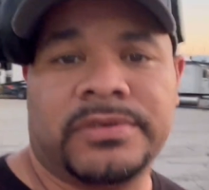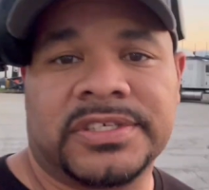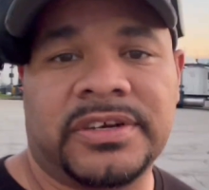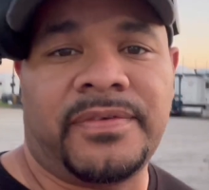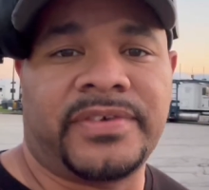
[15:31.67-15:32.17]
And
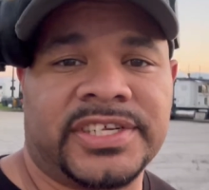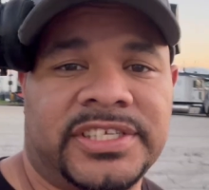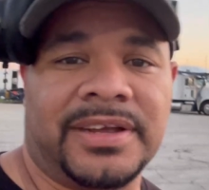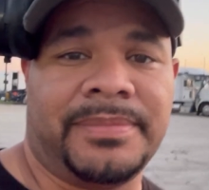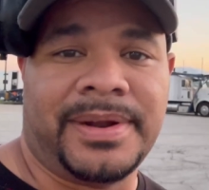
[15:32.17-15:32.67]
sorry for a
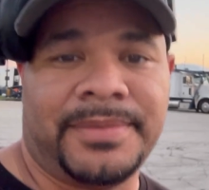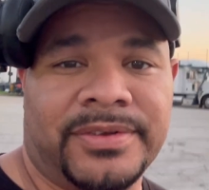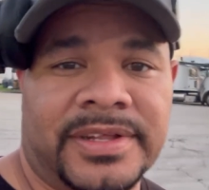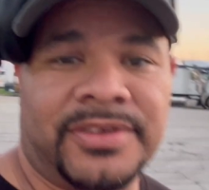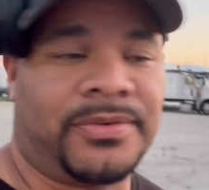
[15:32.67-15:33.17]
shake, but I'm
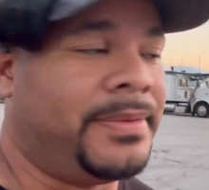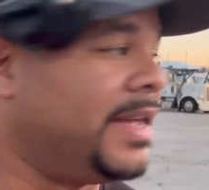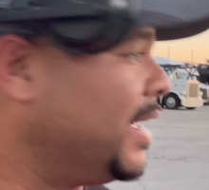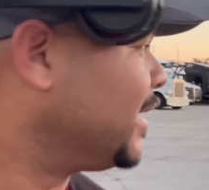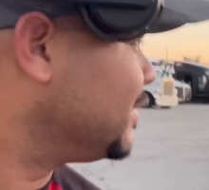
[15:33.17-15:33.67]
holding this with my hand.